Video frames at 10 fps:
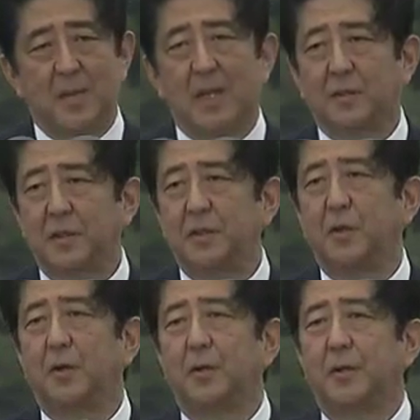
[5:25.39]
and the
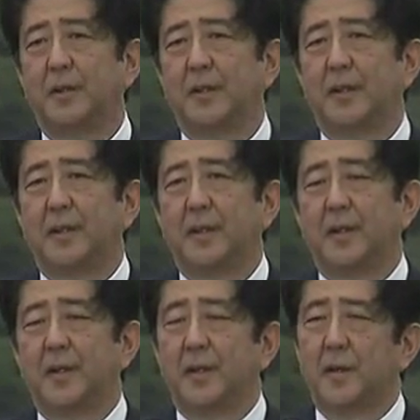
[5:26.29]
people around the
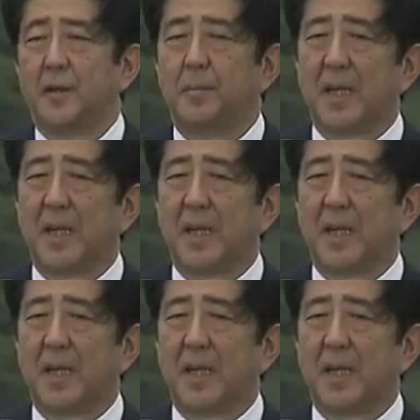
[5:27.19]
world,